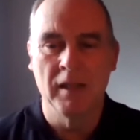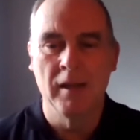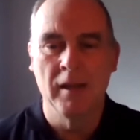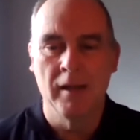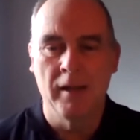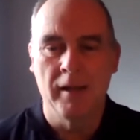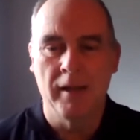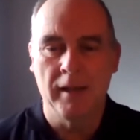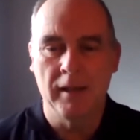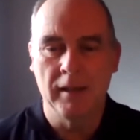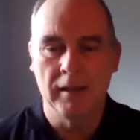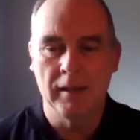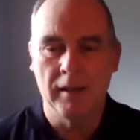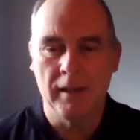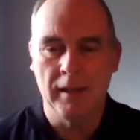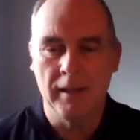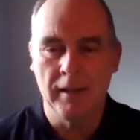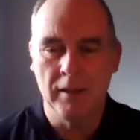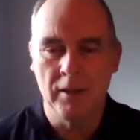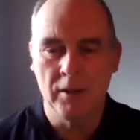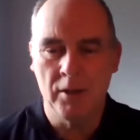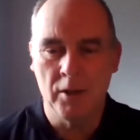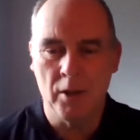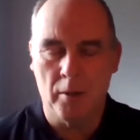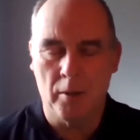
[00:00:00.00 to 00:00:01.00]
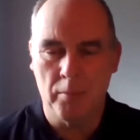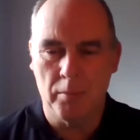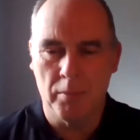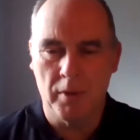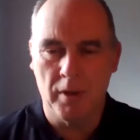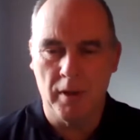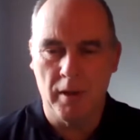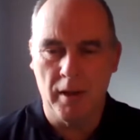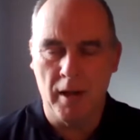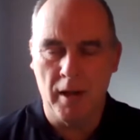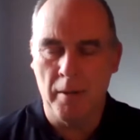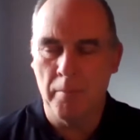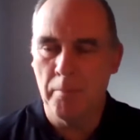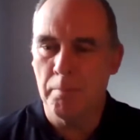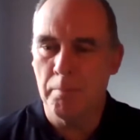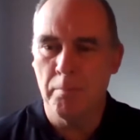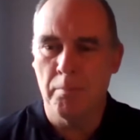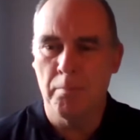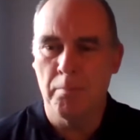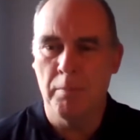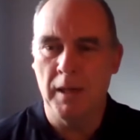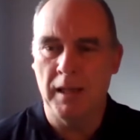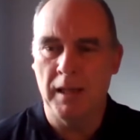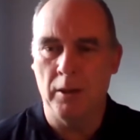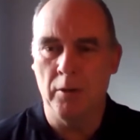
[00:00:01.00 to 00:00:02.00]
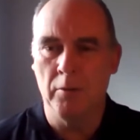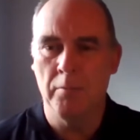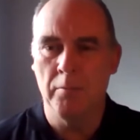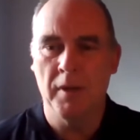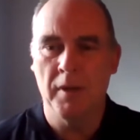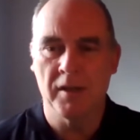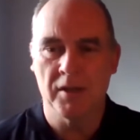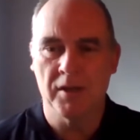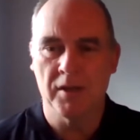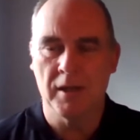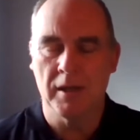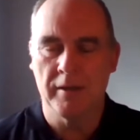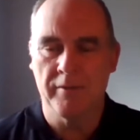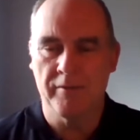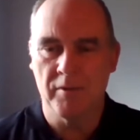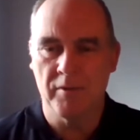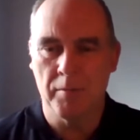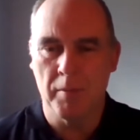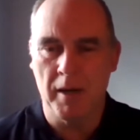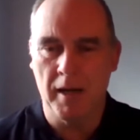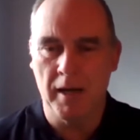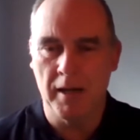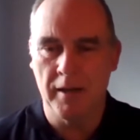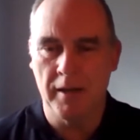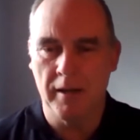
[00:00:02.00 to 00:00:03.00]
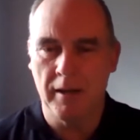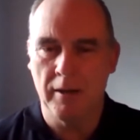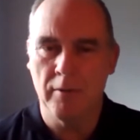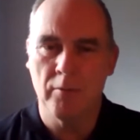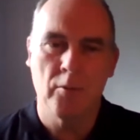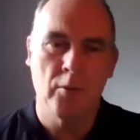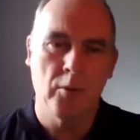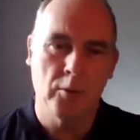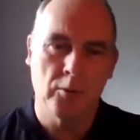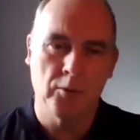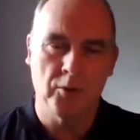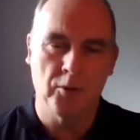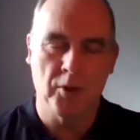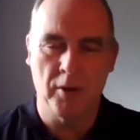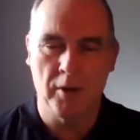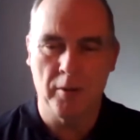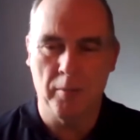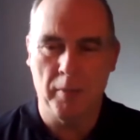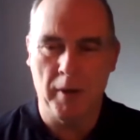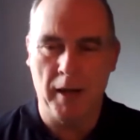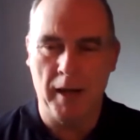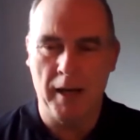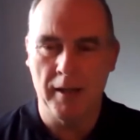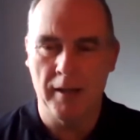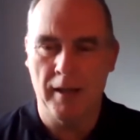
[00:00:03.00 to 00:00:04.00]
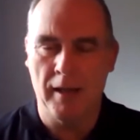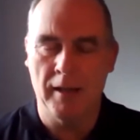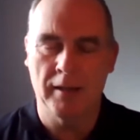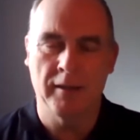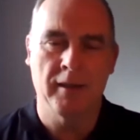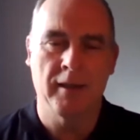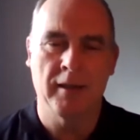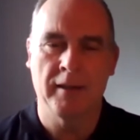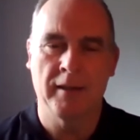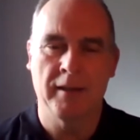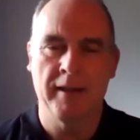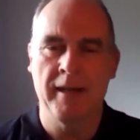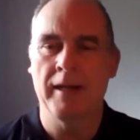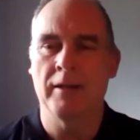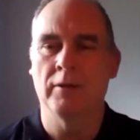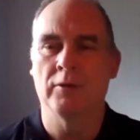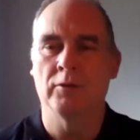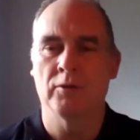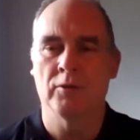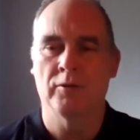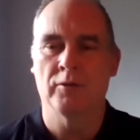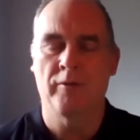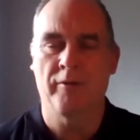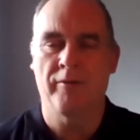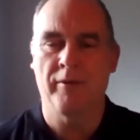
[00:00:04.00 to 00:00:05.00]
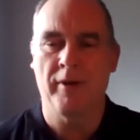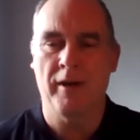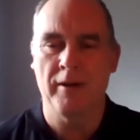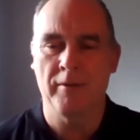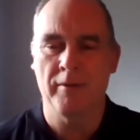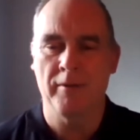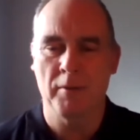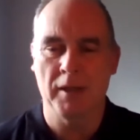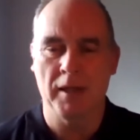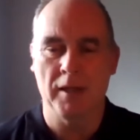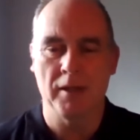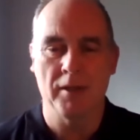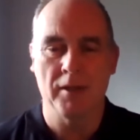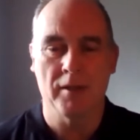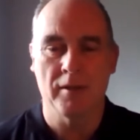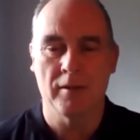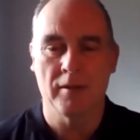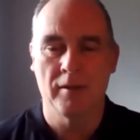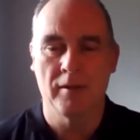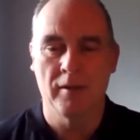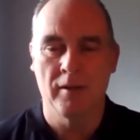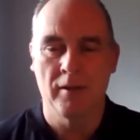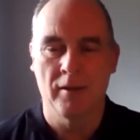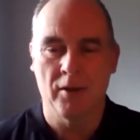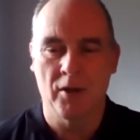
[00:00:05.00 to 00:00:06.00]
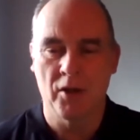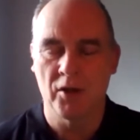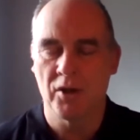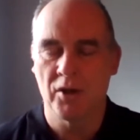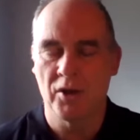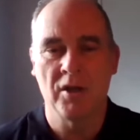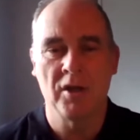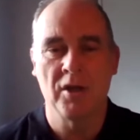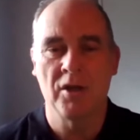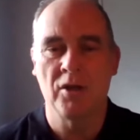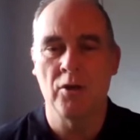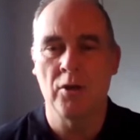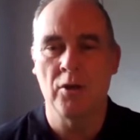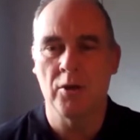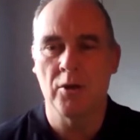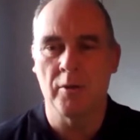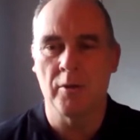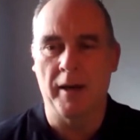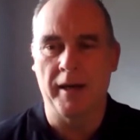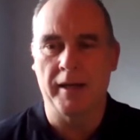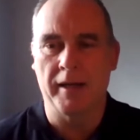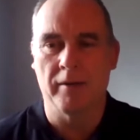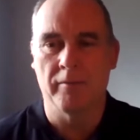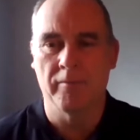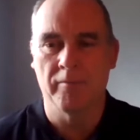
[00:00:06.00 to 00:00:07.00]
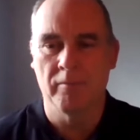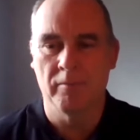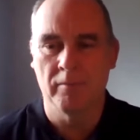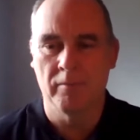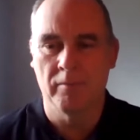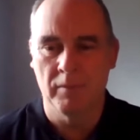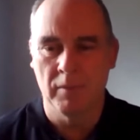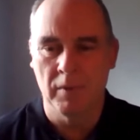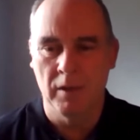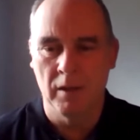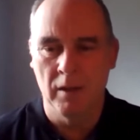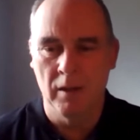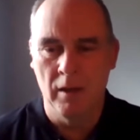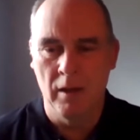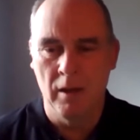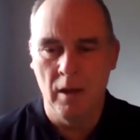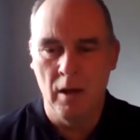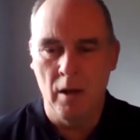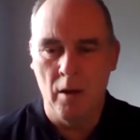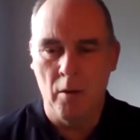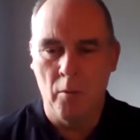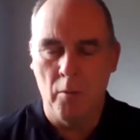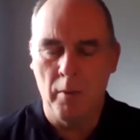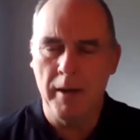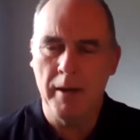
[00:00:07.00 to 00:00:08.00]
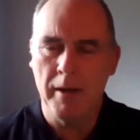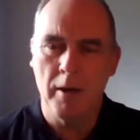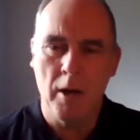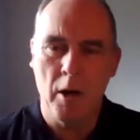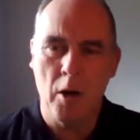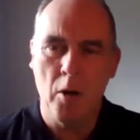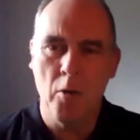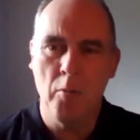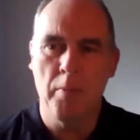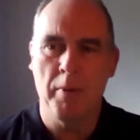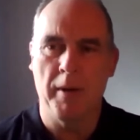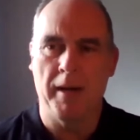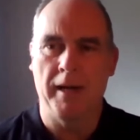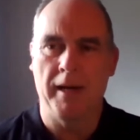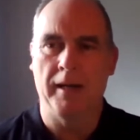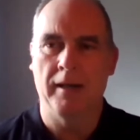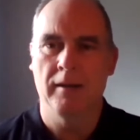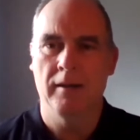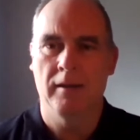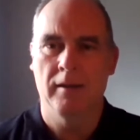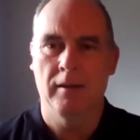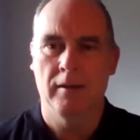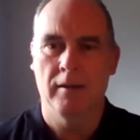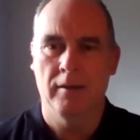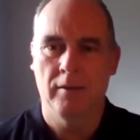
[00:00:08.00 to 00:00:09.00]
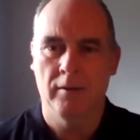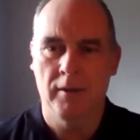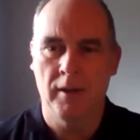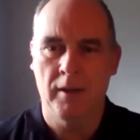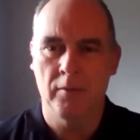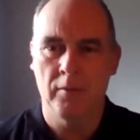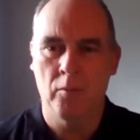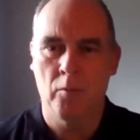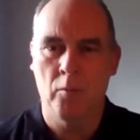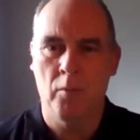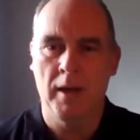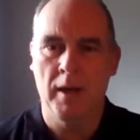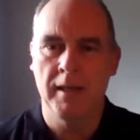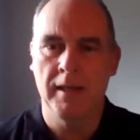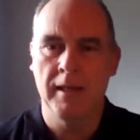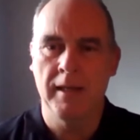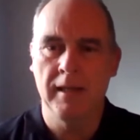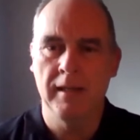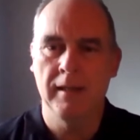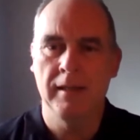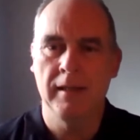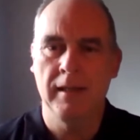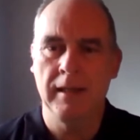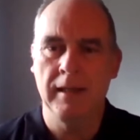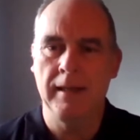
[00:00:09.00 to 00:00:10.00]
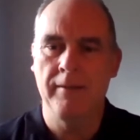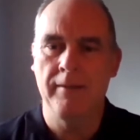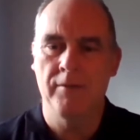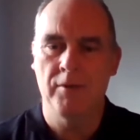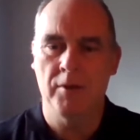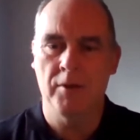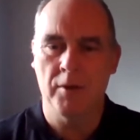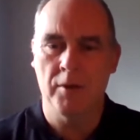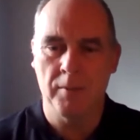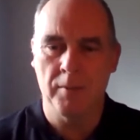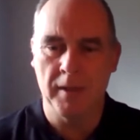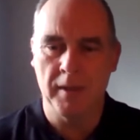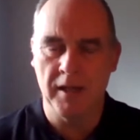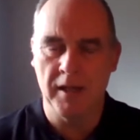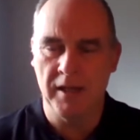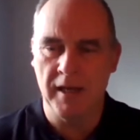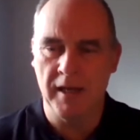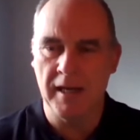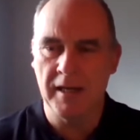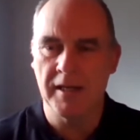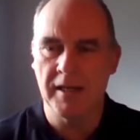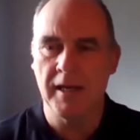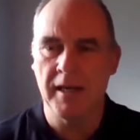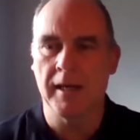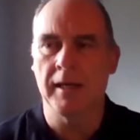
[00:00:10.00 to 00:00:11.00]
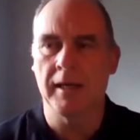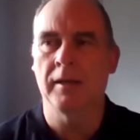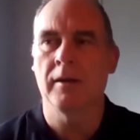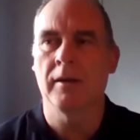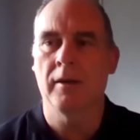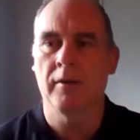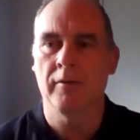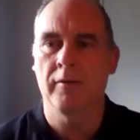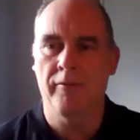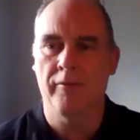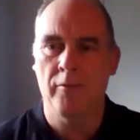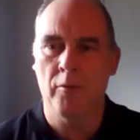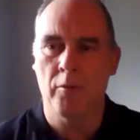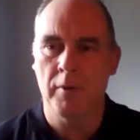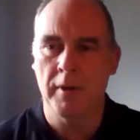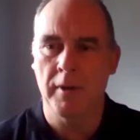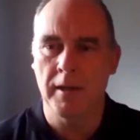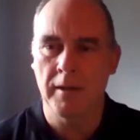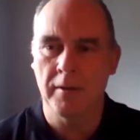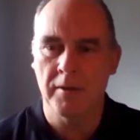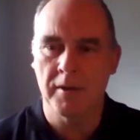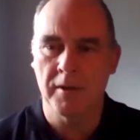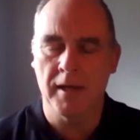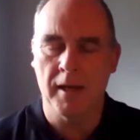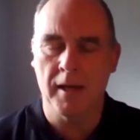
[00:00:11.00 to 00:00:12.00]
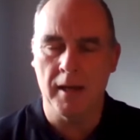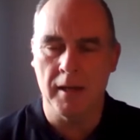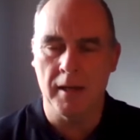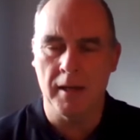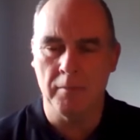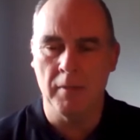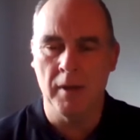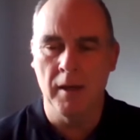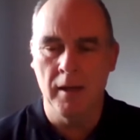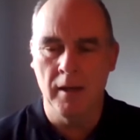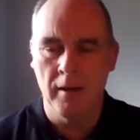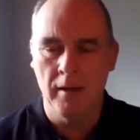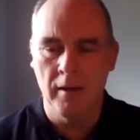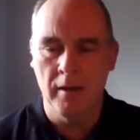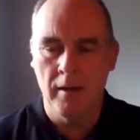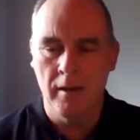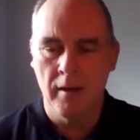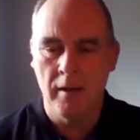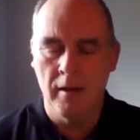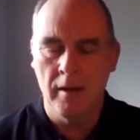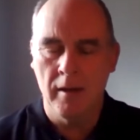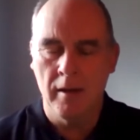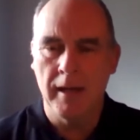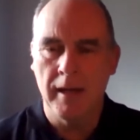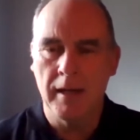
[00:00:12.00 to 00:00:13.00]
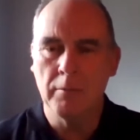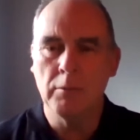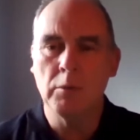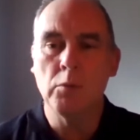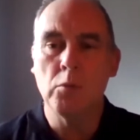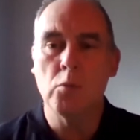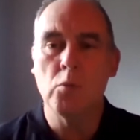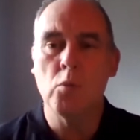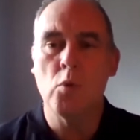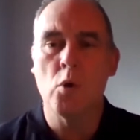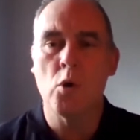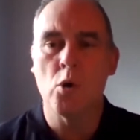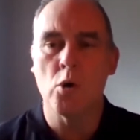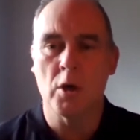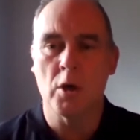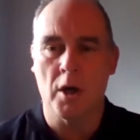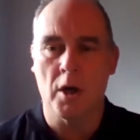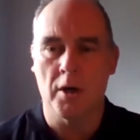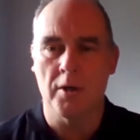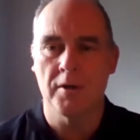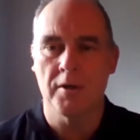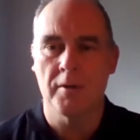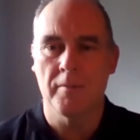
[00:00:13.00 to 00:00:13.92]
He lines up a pillow by the side of his bed, he rolls out of bed, and then giggles for 5 minutes. It's his new trick. We're hoping that when he leaves us when he's 18, in 4 years' time, he will walk out.